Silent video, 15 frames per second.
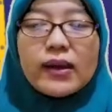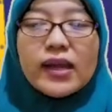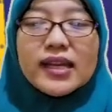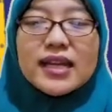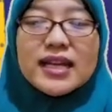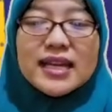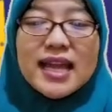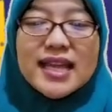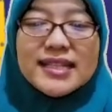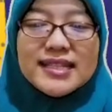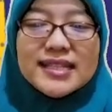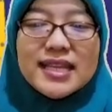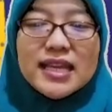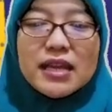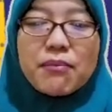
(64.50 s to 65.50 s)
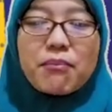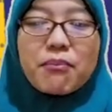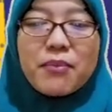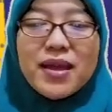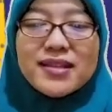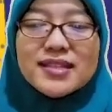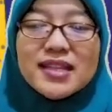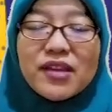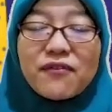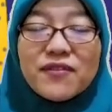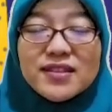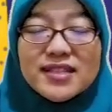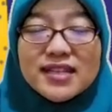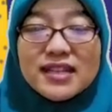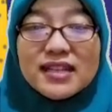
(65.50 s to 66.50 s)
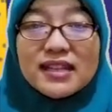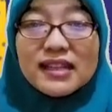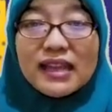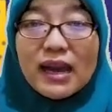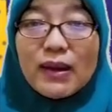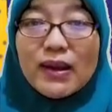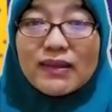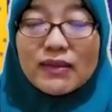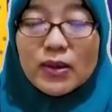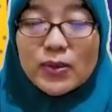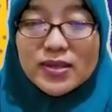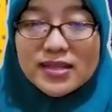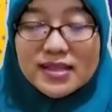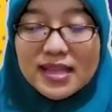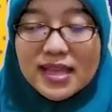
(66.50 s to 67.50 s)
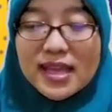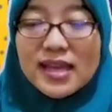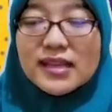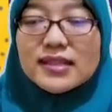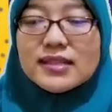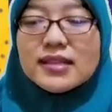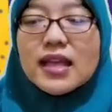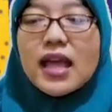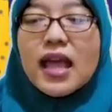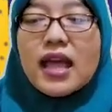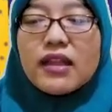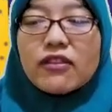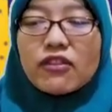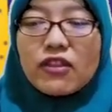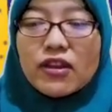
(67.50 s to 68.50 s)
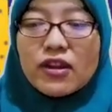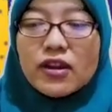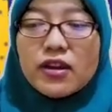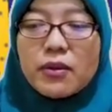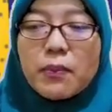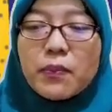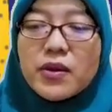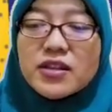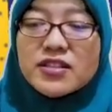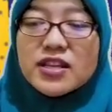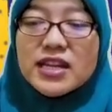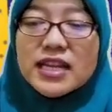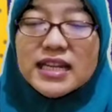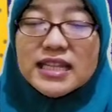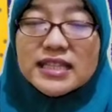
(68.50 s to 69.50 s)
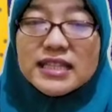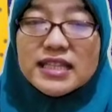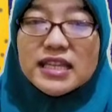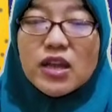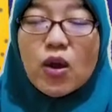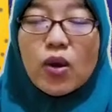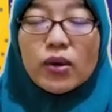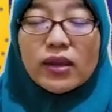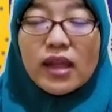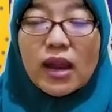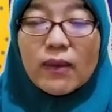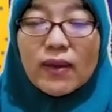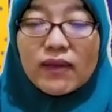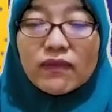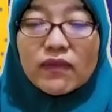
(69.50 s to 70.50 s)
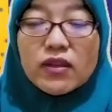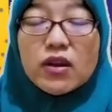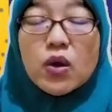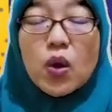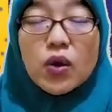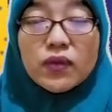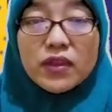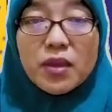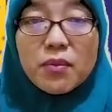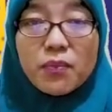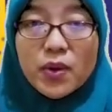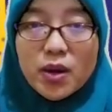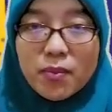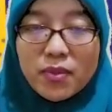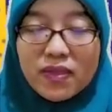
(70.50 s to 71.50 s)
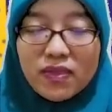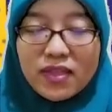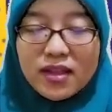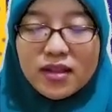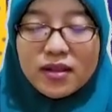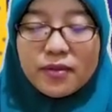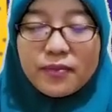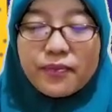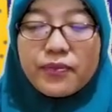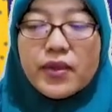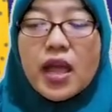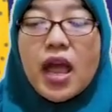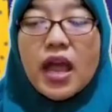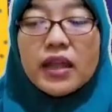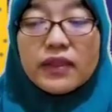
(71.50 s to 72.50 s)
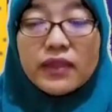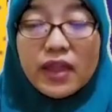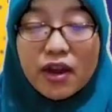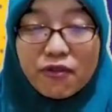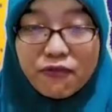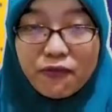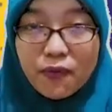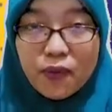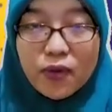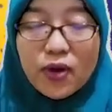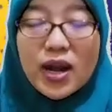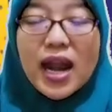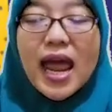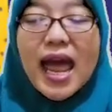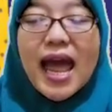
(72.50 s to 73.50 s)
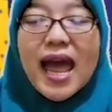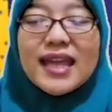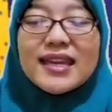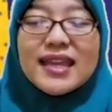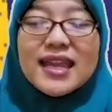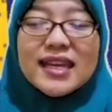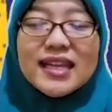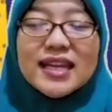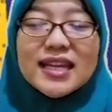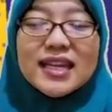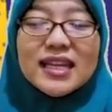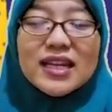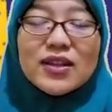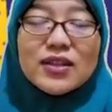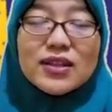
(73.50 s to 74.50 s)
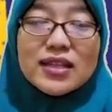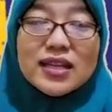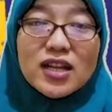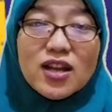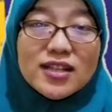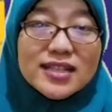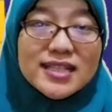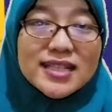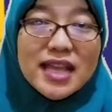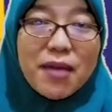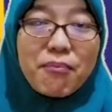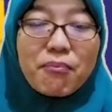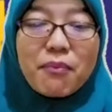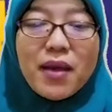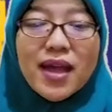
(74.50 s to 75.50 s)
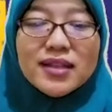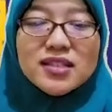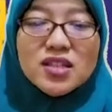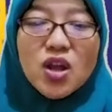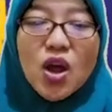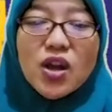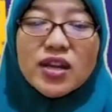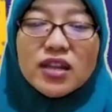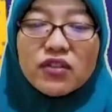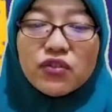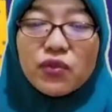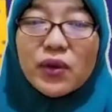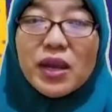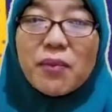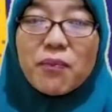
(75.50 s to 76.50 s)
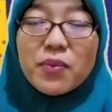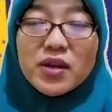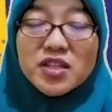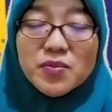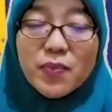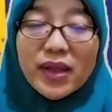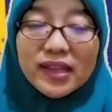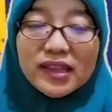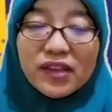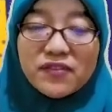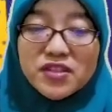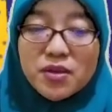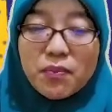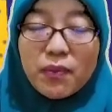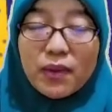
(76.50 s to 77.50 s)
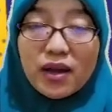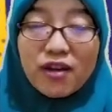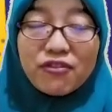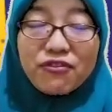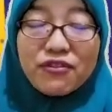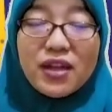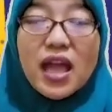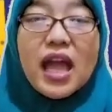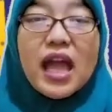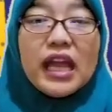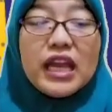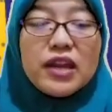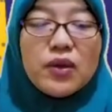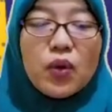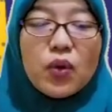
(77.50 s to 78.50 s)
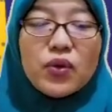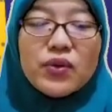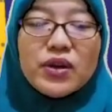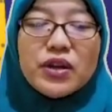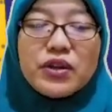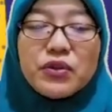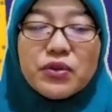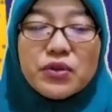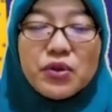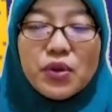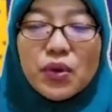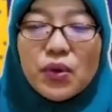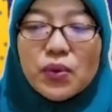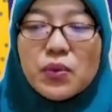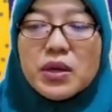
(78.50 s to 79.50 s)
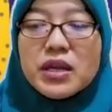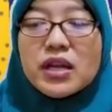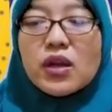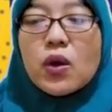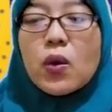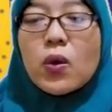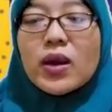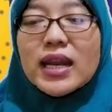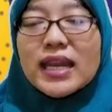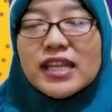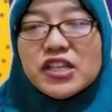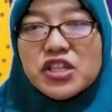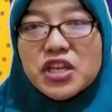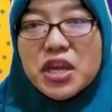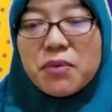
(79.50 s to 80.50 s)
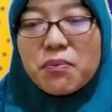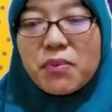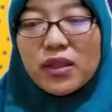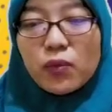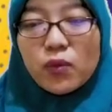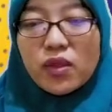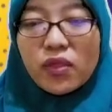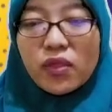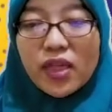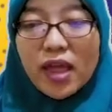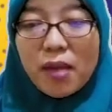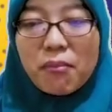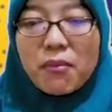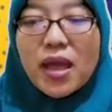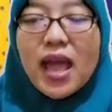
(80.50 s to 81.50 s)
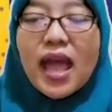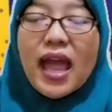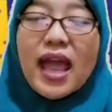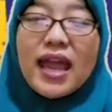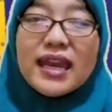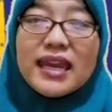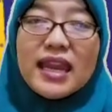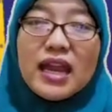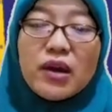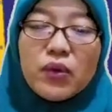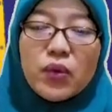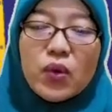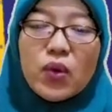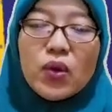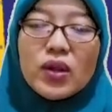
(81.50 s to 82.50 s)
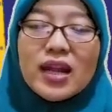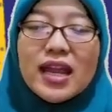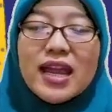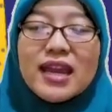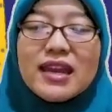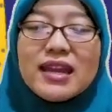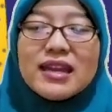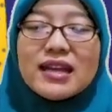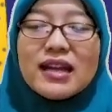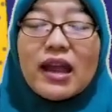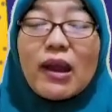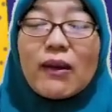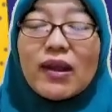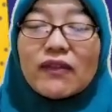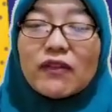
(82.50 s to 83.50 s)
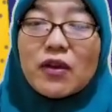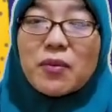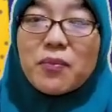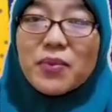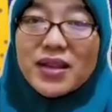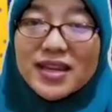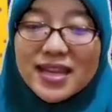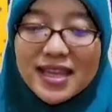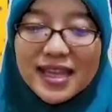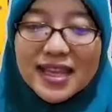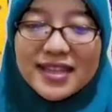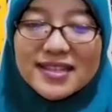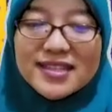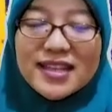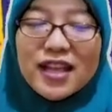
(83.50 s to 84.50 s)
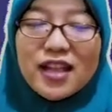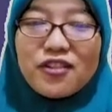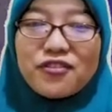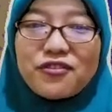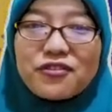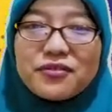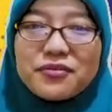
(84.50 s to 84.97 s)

recognizing basic physical characteristics. Third, personality or character or temperamental. Therefore, I then conclude the concept based on the three perspectives above in order to know the correlation between them and their role in the character building itself.